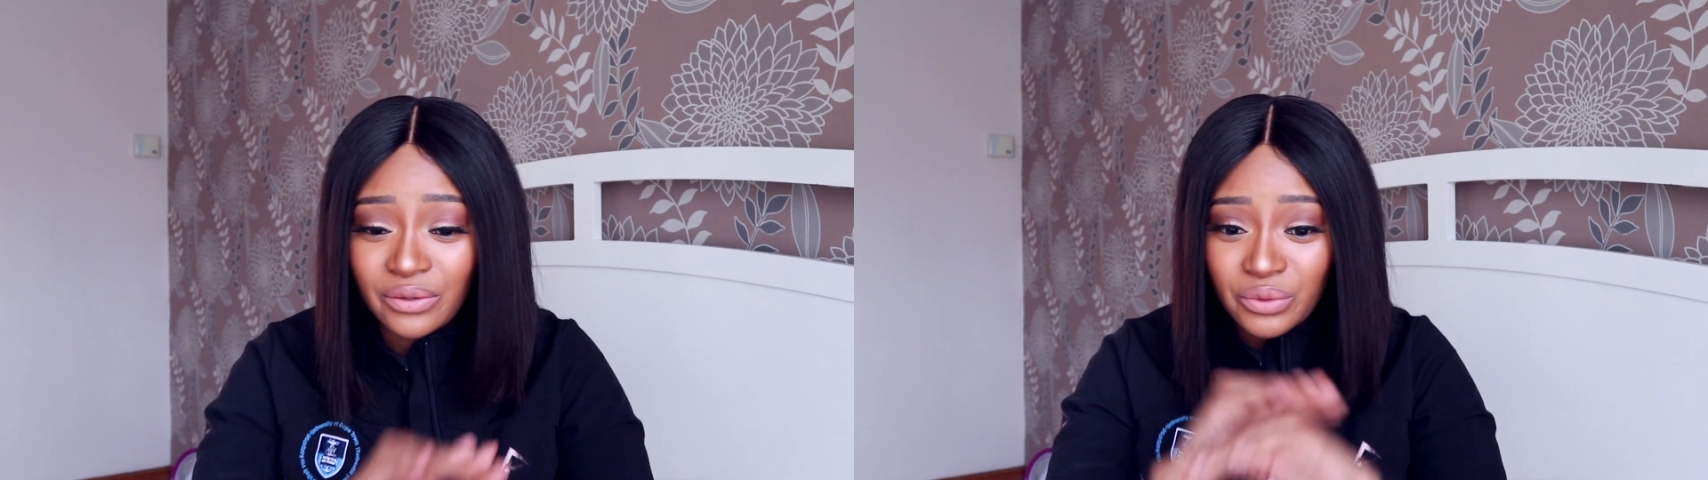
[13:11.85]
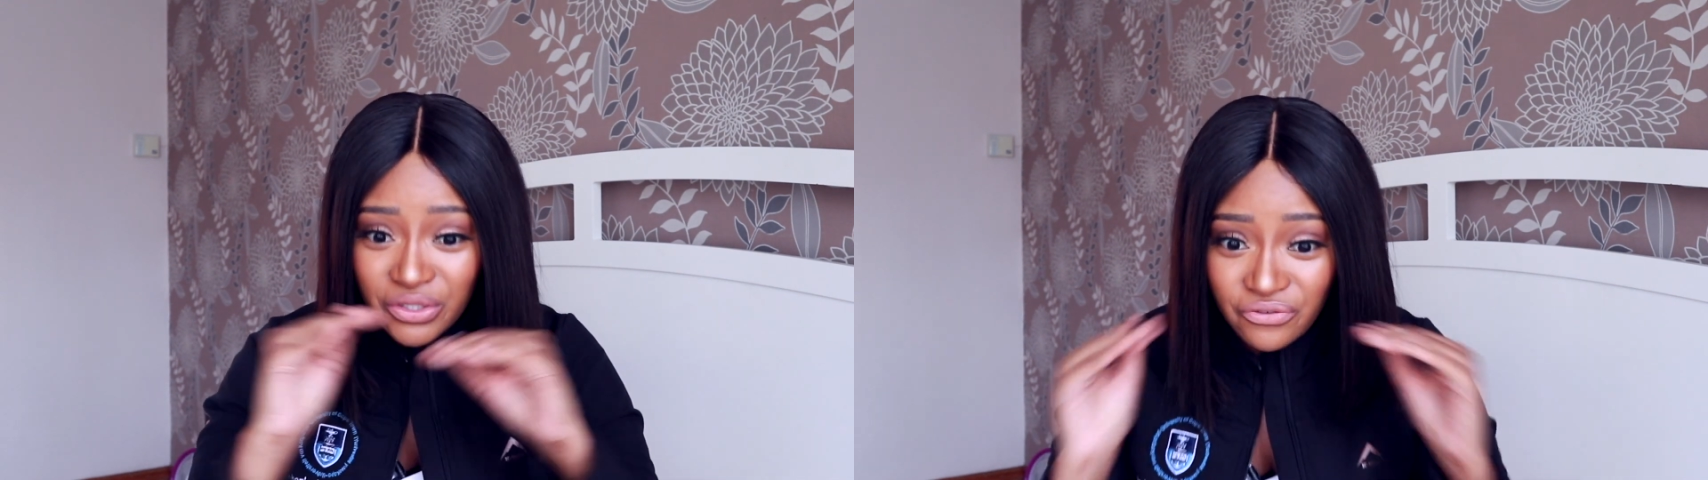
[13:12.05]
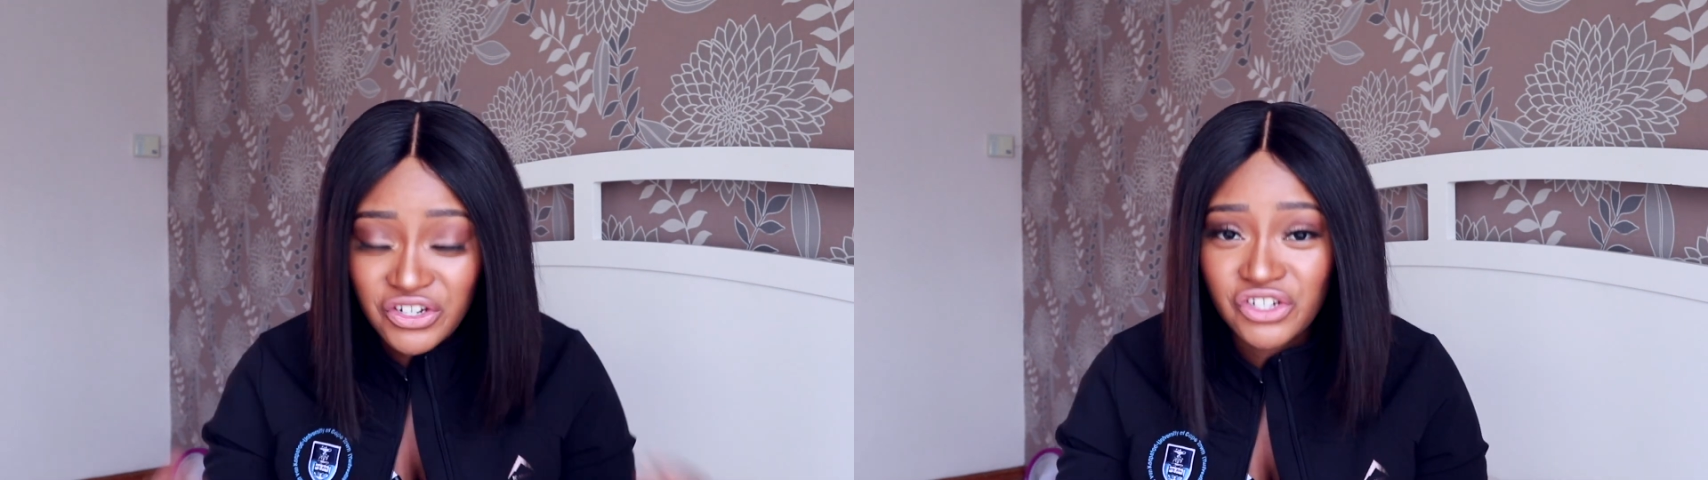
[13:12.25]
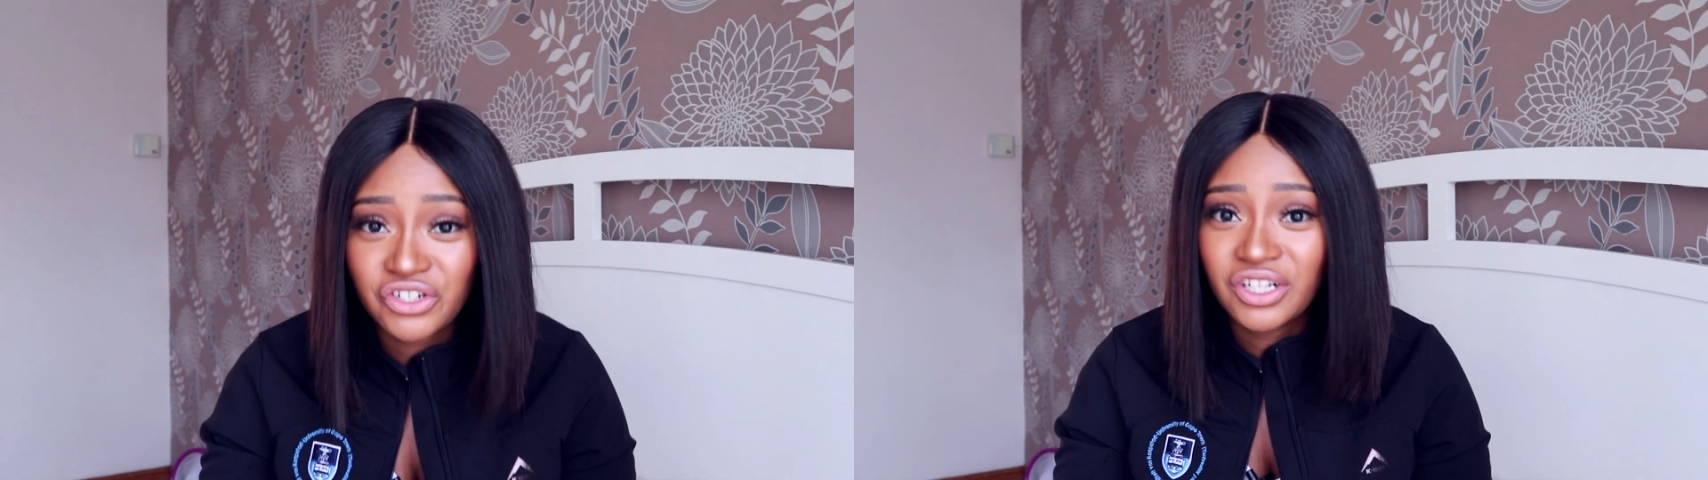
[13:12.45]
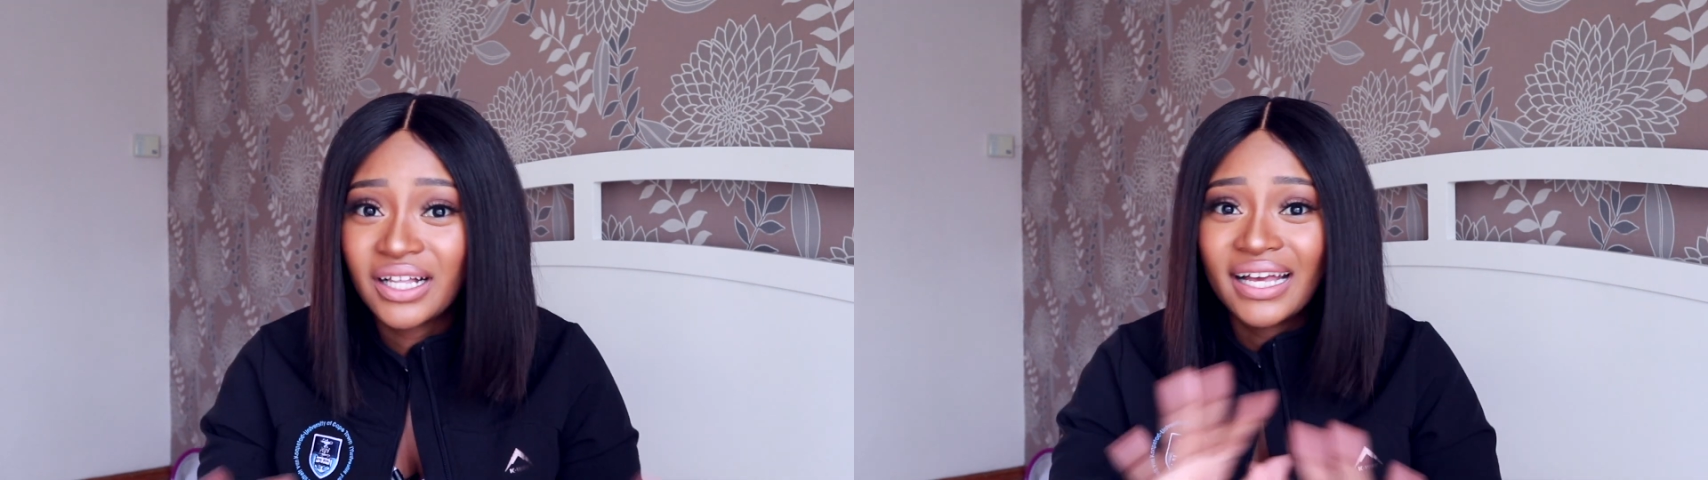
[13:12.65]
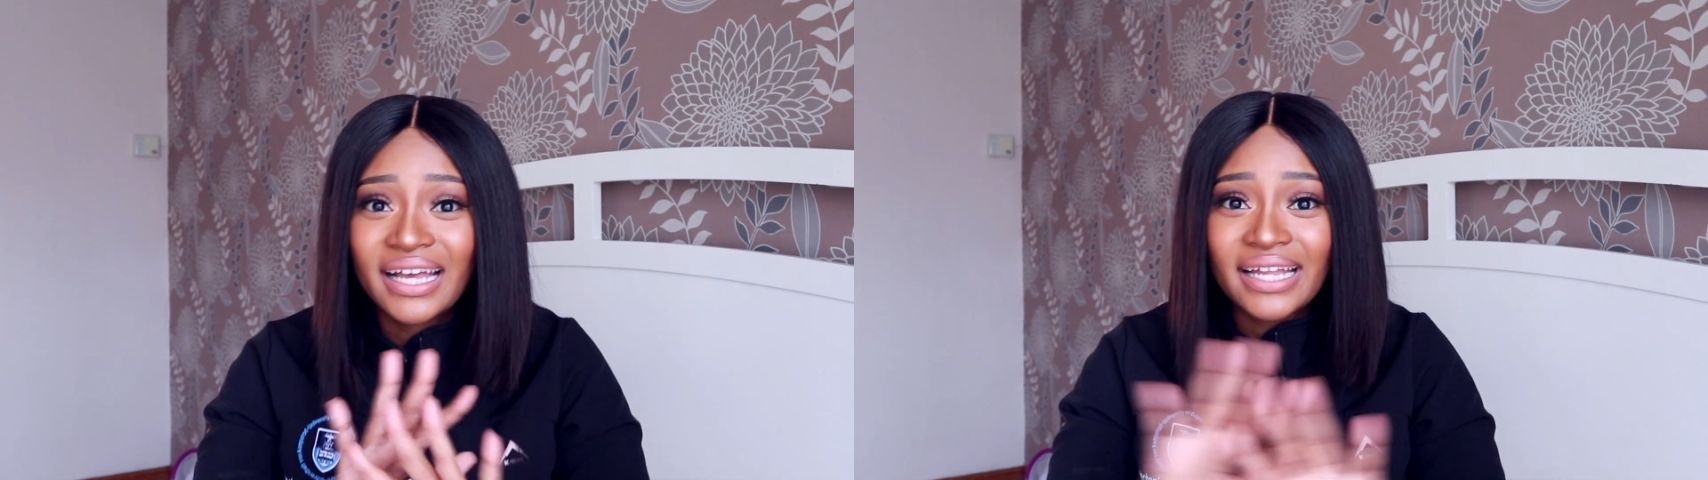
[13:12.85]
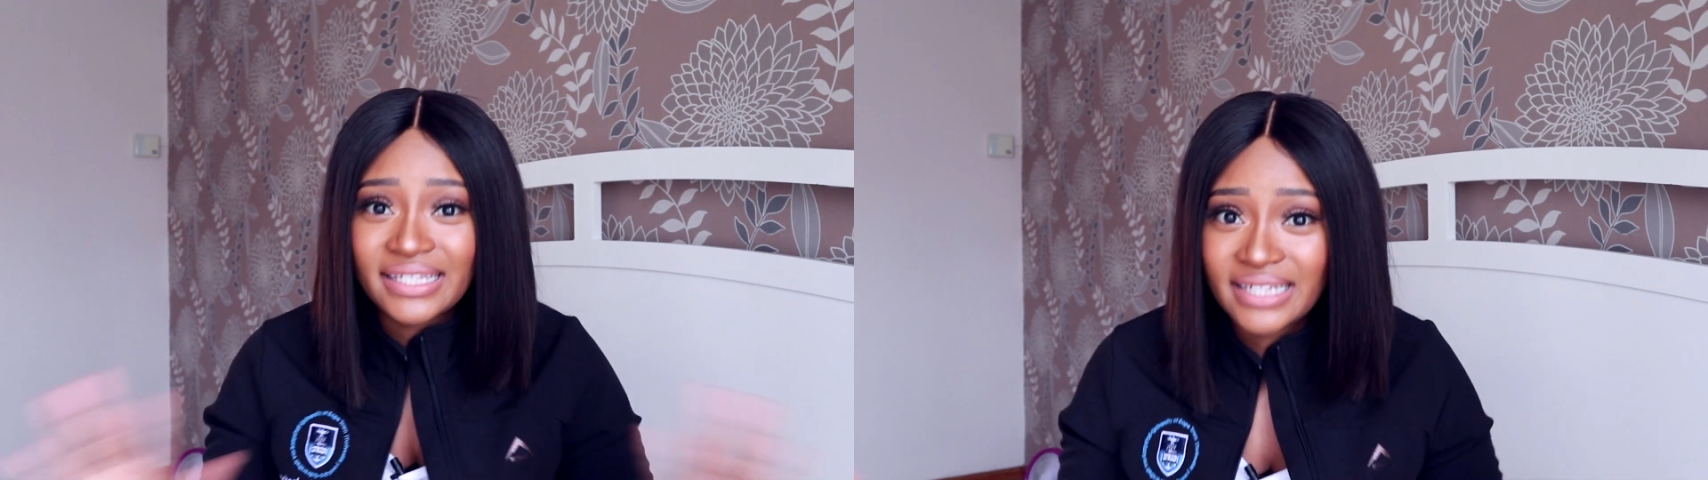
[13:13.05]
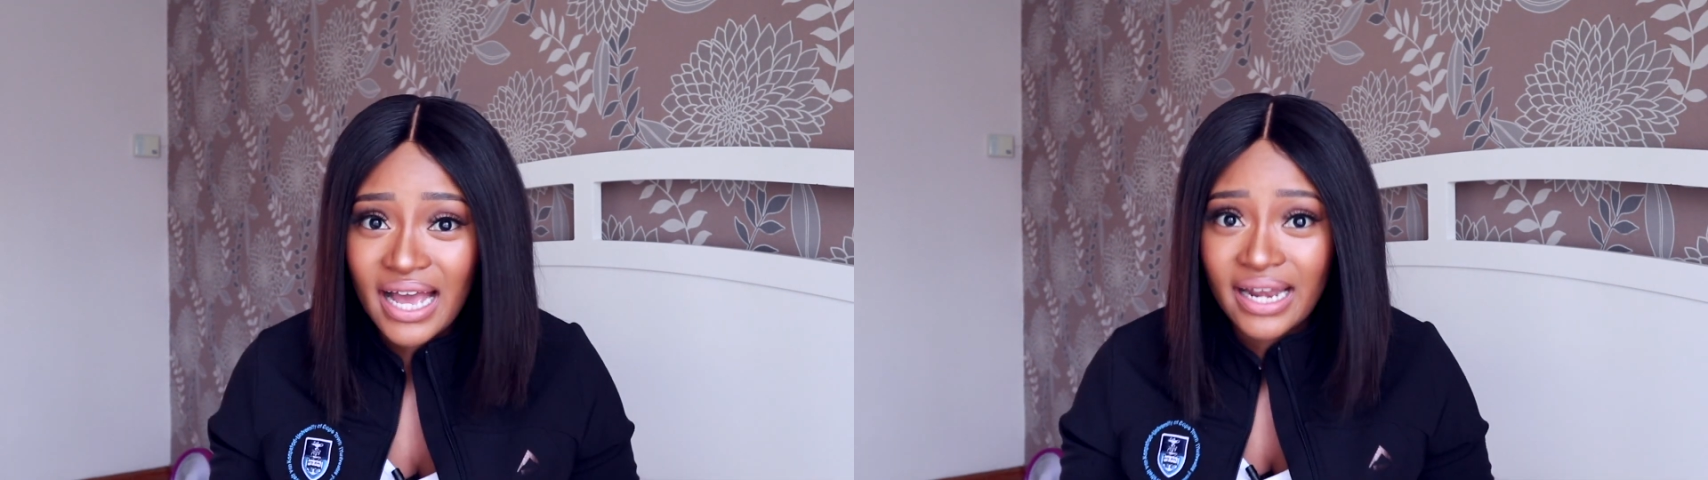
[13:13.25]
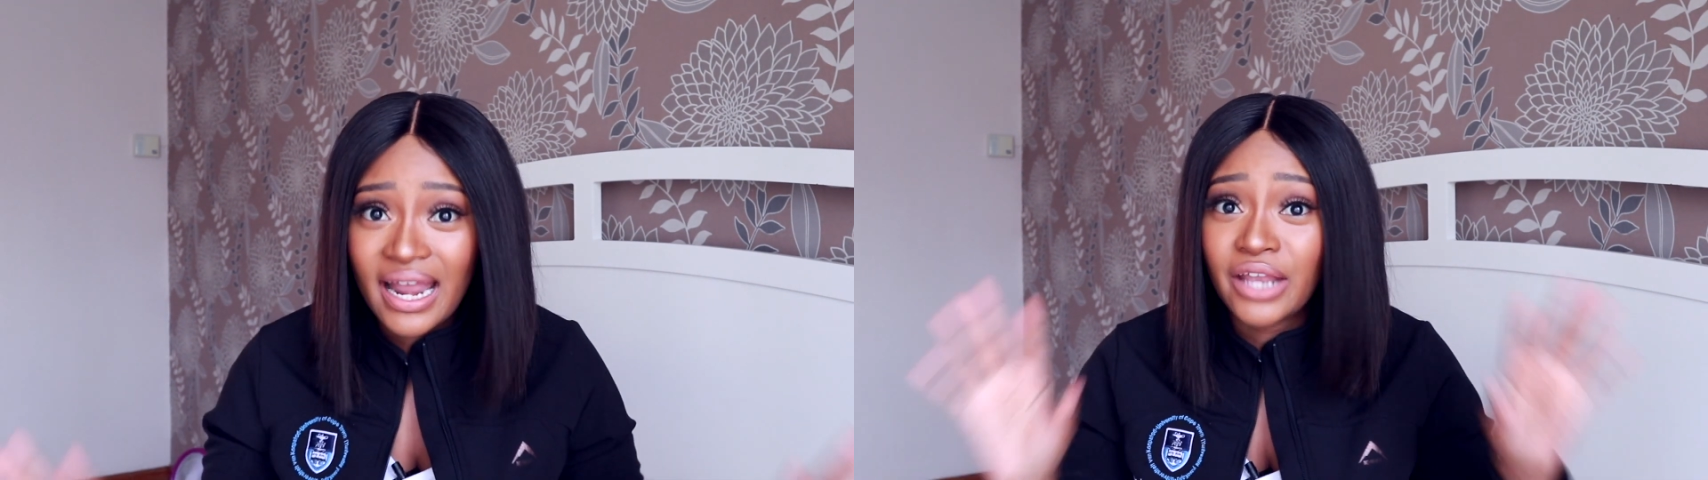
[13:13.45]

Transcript: It's official, it's done,